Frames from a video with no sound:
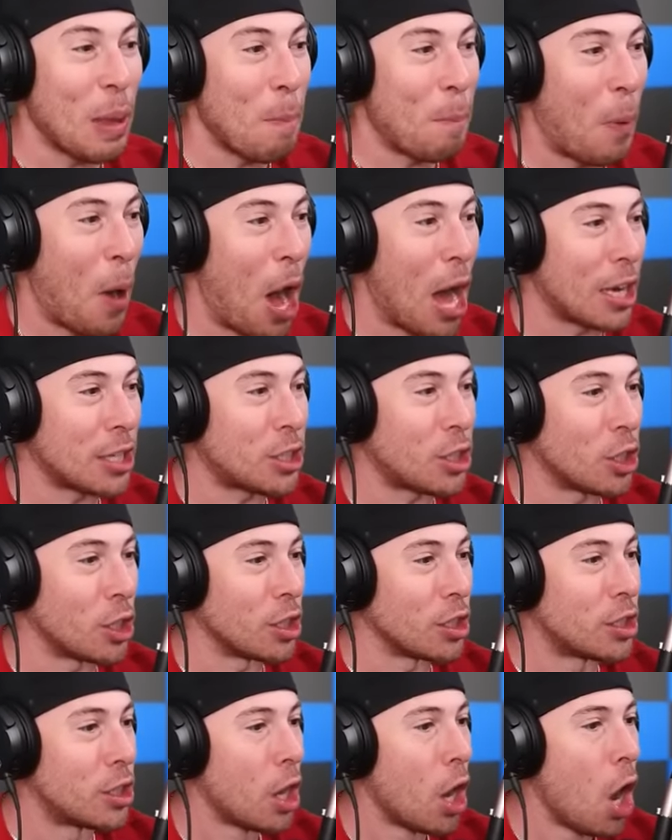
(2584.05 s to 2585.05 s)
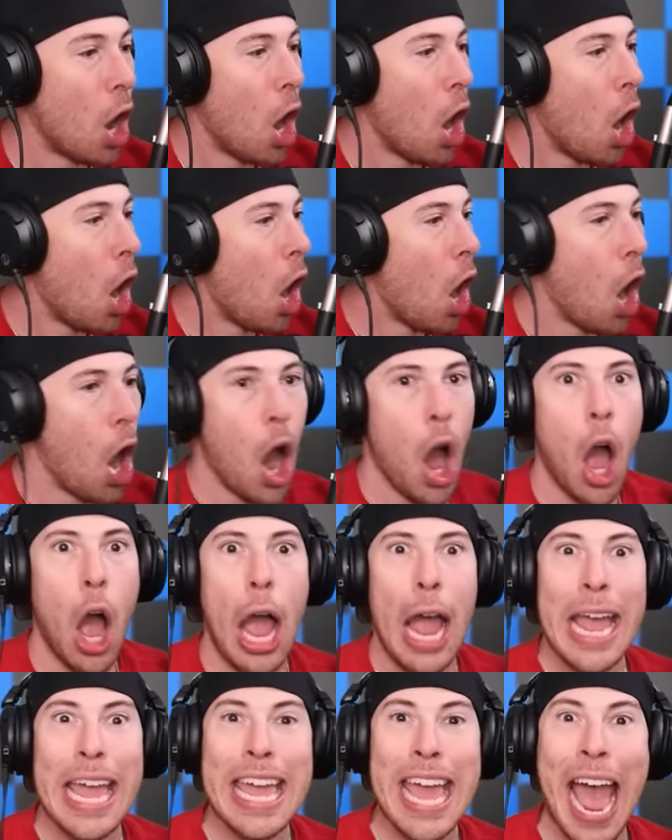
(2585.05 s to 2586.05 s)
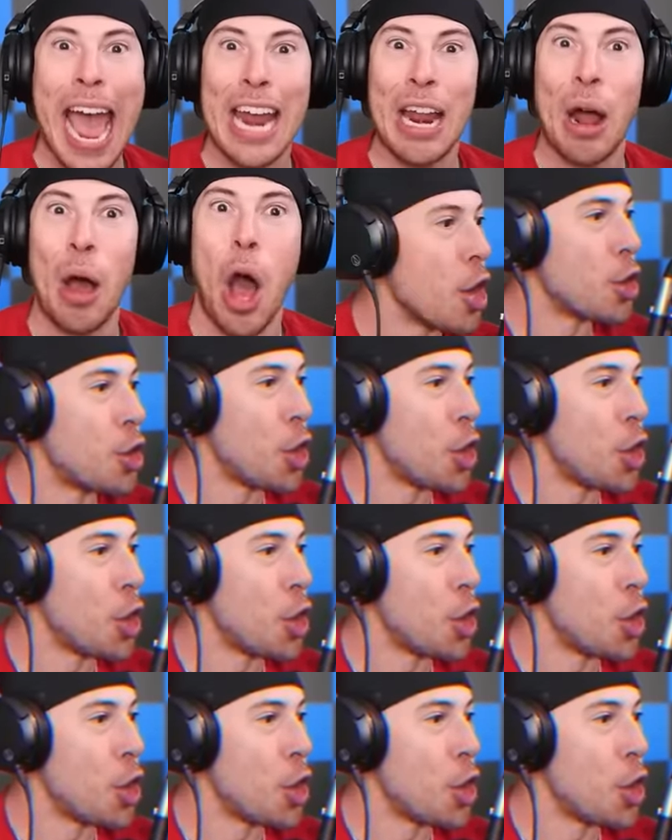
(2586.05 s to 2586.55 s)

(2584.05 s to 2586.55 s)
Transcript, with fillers: imposters. He had a...